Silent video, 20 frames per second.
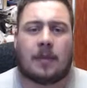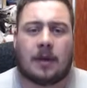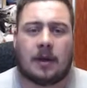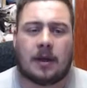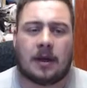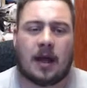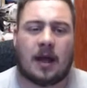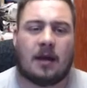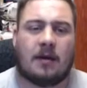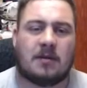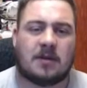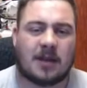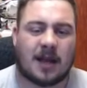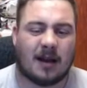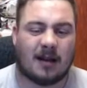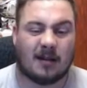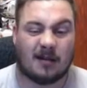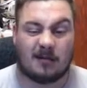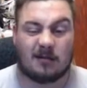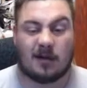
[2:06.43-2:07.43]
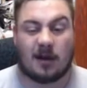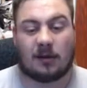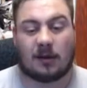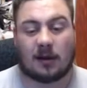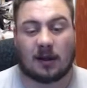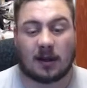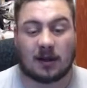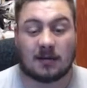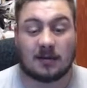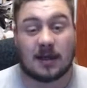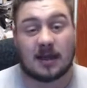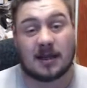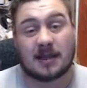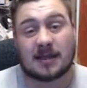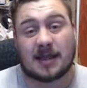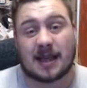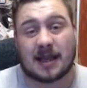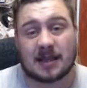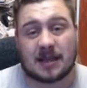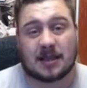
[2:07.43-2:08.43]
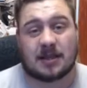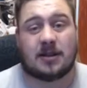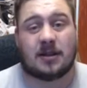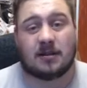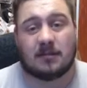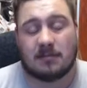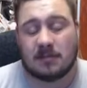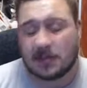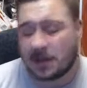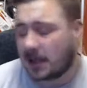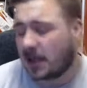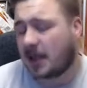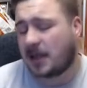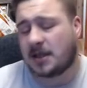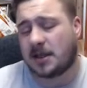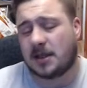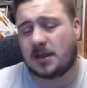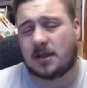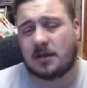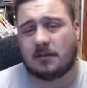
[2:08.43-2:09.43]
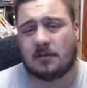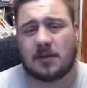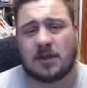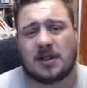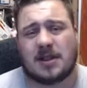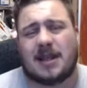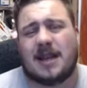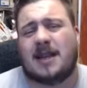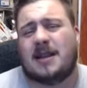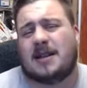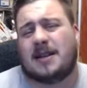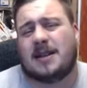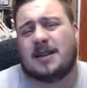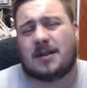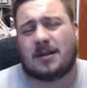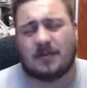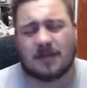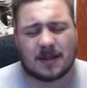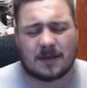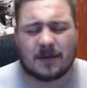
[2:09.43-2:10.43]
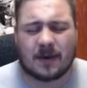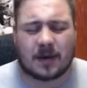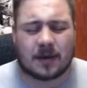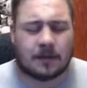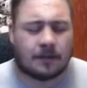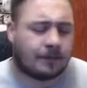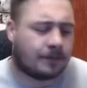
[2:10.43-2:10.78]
You know, it was like, oh well, guys, send the system, send the system. We just send the system. It's fine.